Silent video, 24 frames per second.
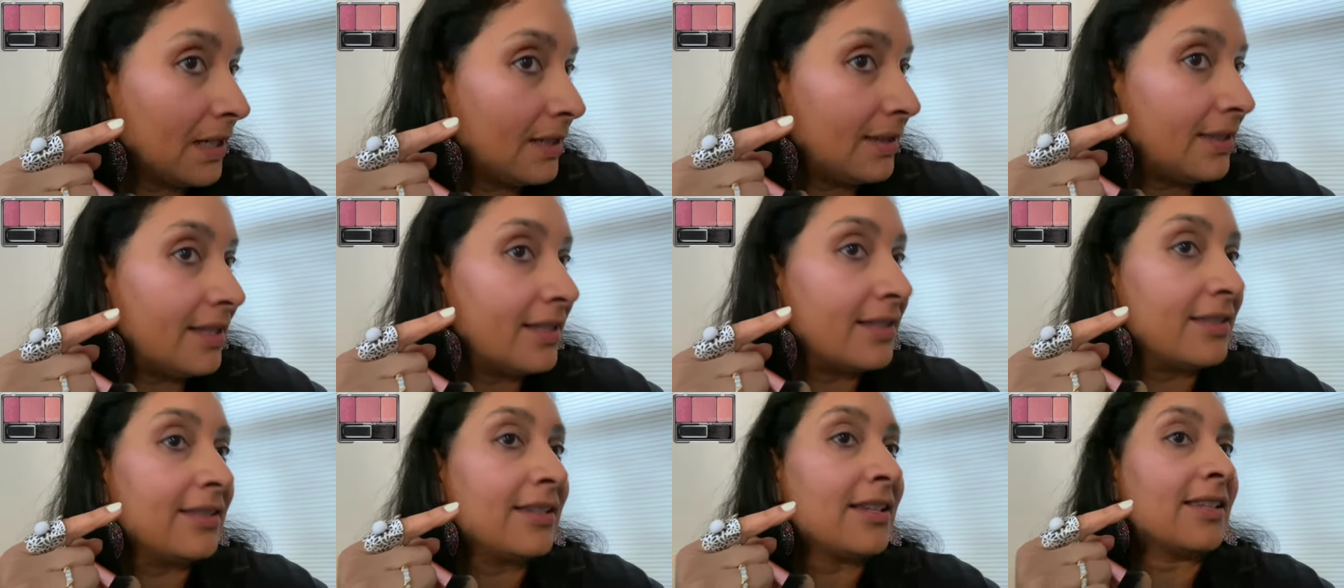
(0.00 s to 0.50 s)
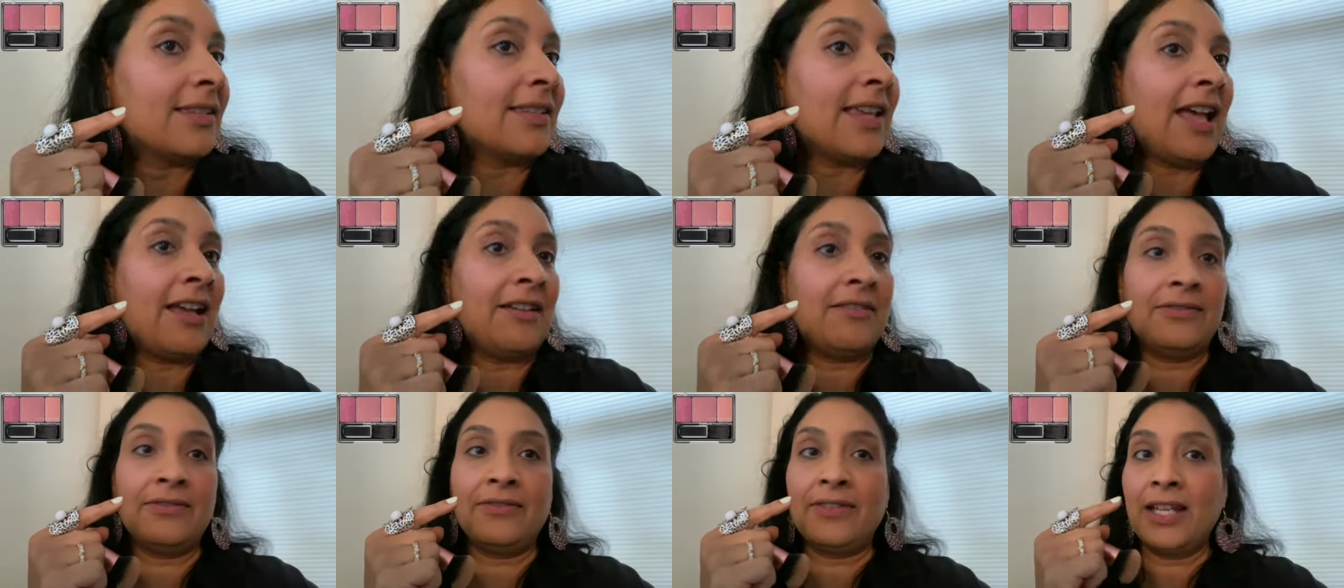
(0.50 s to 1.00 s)
this does
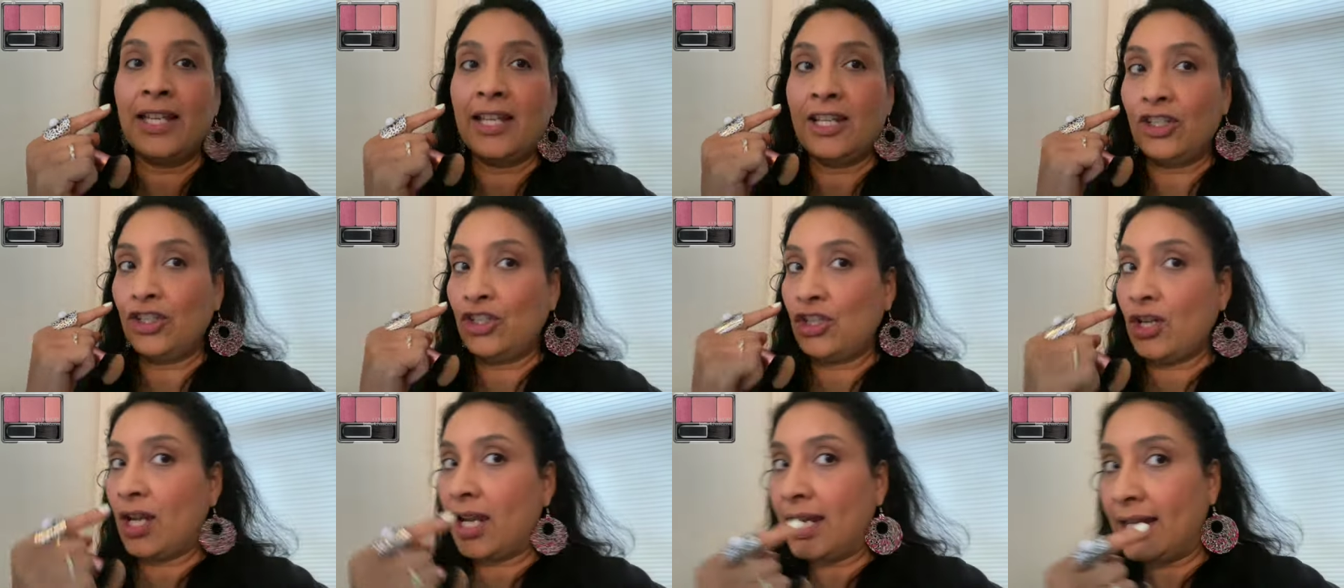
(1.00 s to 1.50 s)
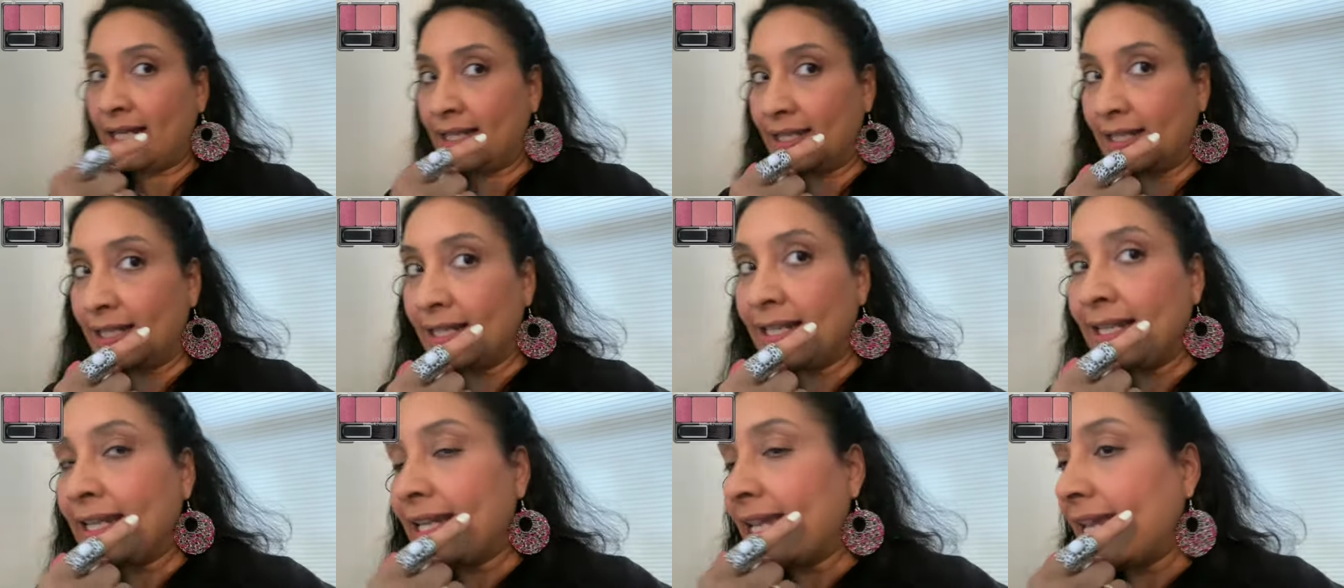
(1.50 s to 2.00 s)
have shine
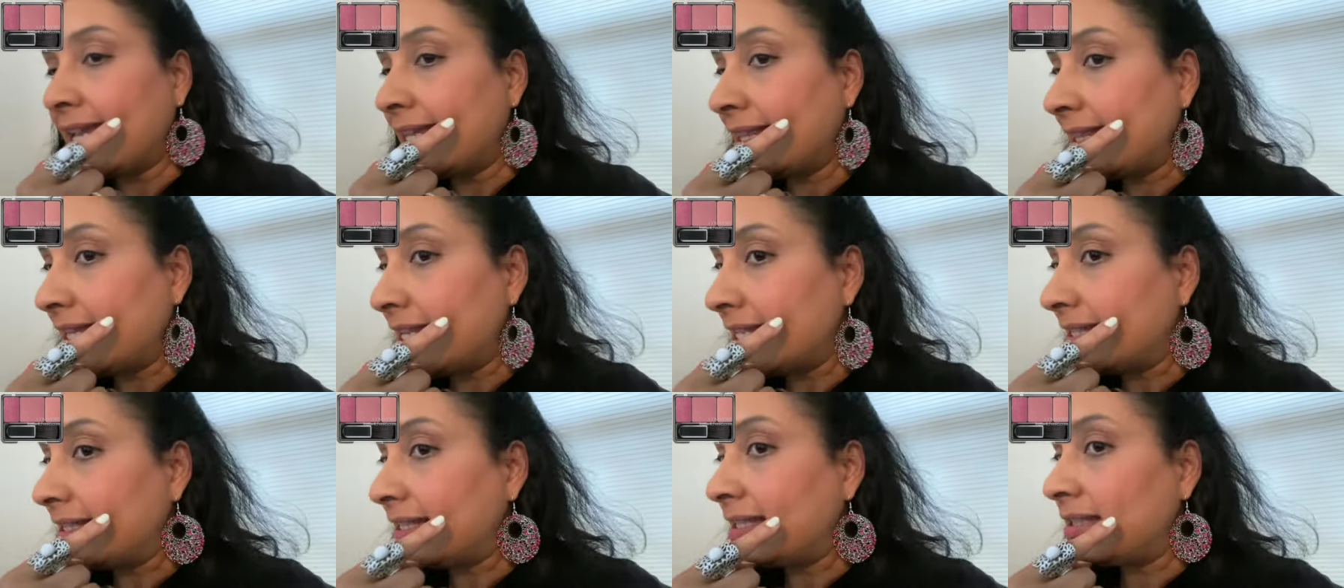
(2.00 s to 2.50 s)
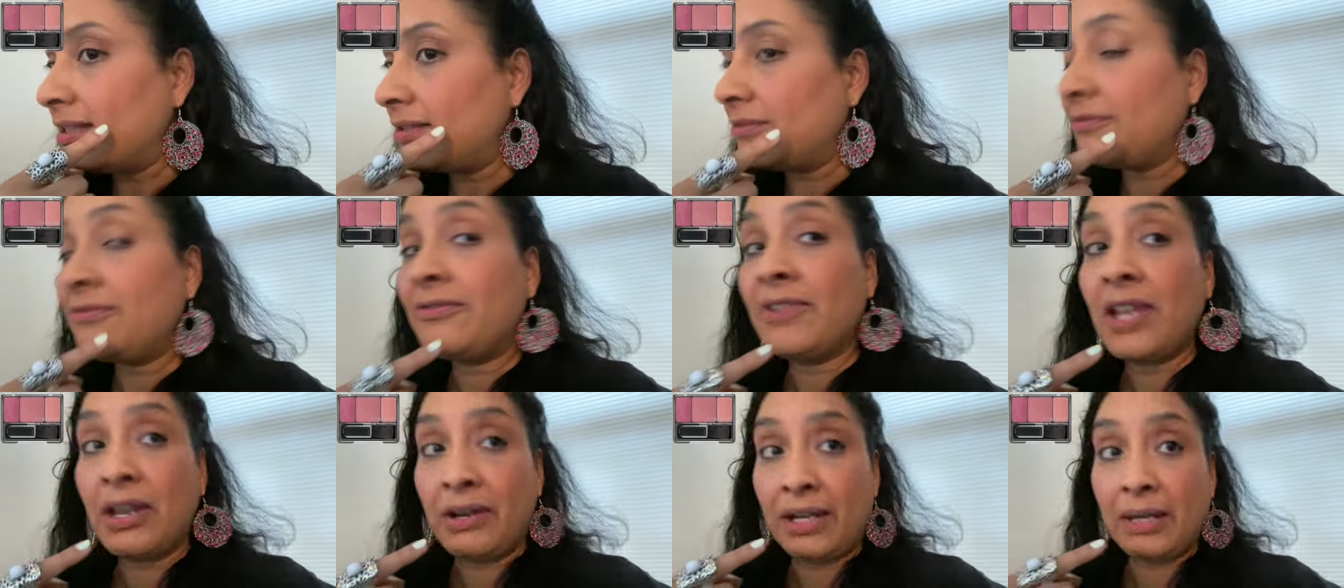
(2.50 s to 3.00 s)
and this is
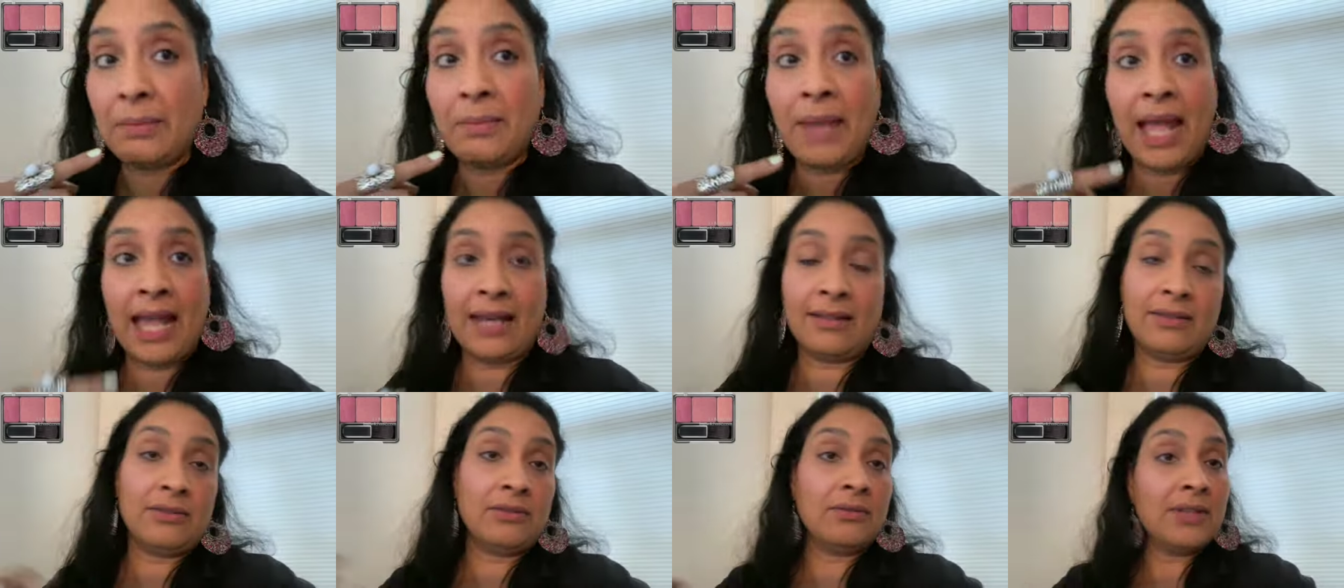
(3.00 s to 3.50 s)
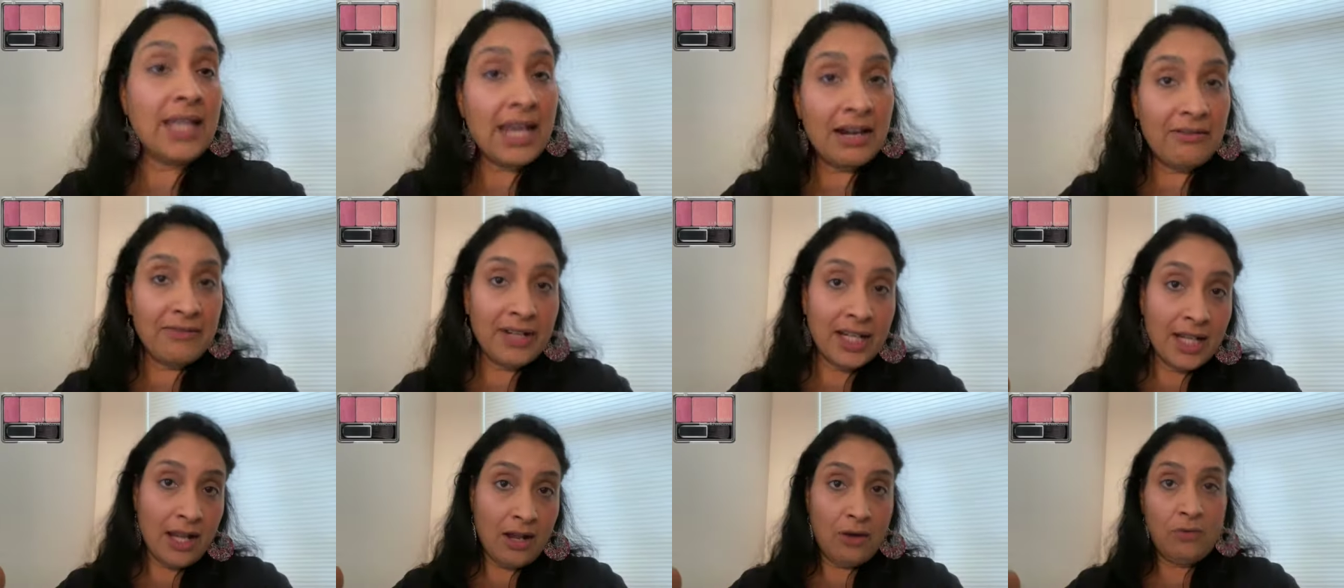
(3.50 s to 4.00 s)
very matte. So there
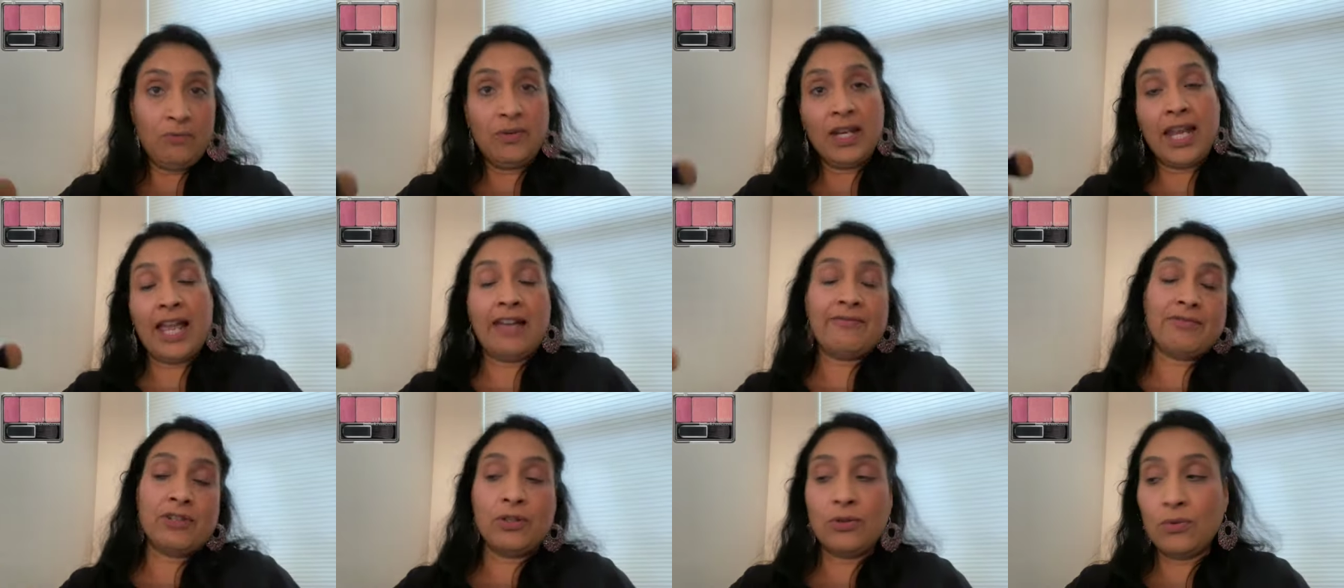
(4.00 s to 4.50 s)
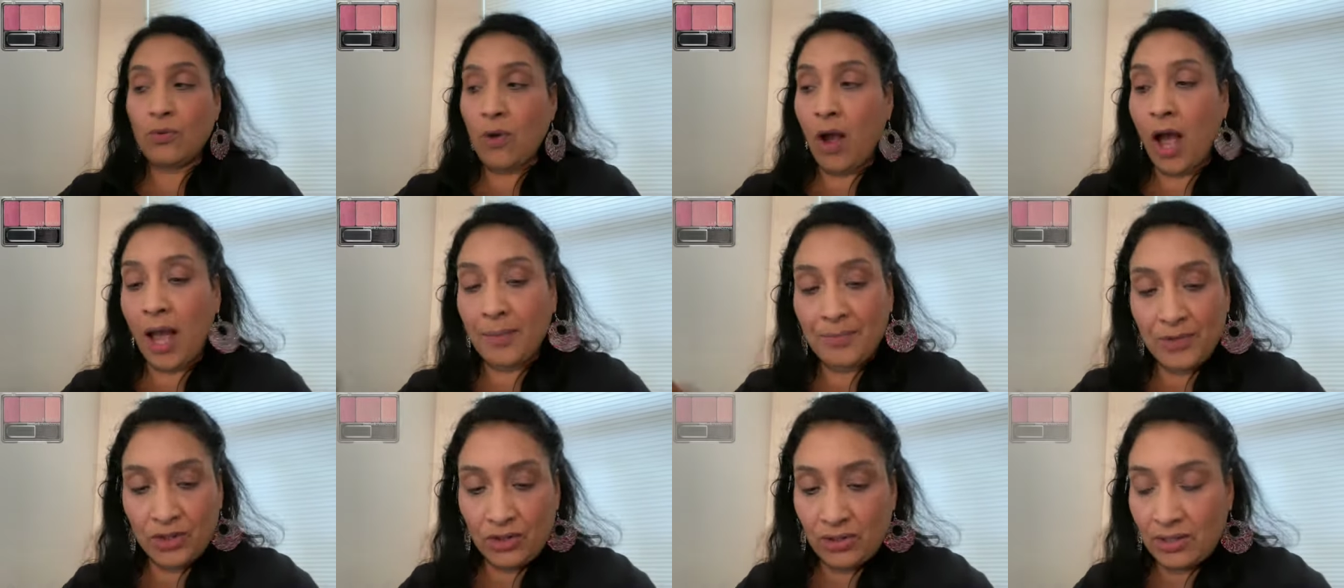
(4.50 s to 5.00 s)
we go. We have two
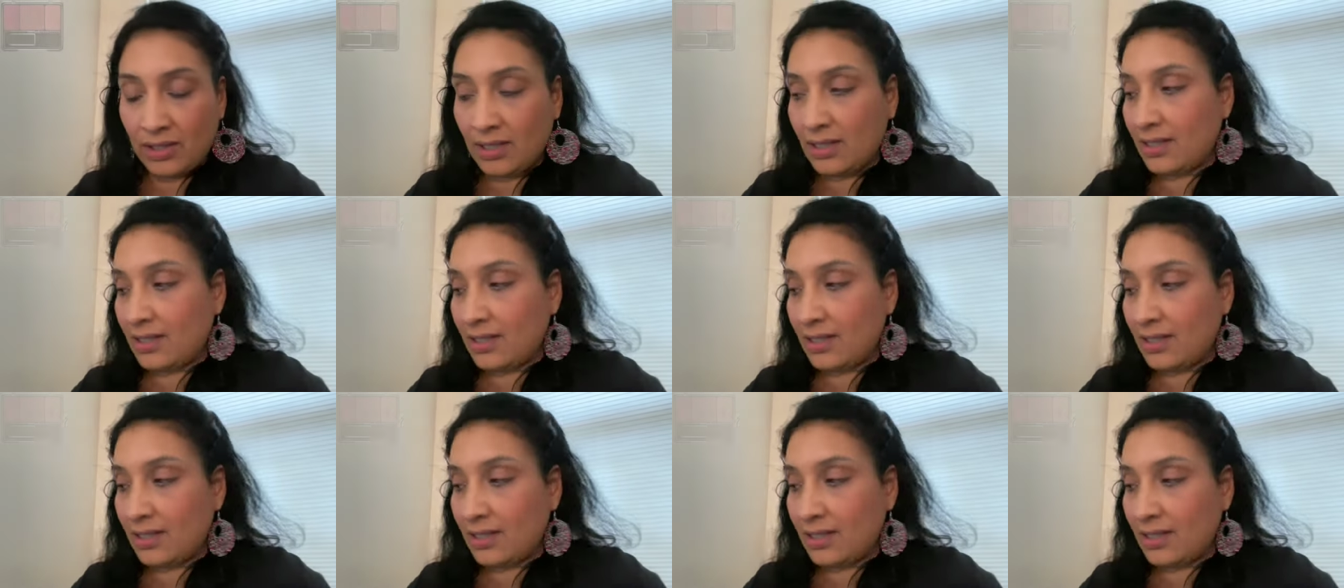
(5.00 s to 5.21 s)
options.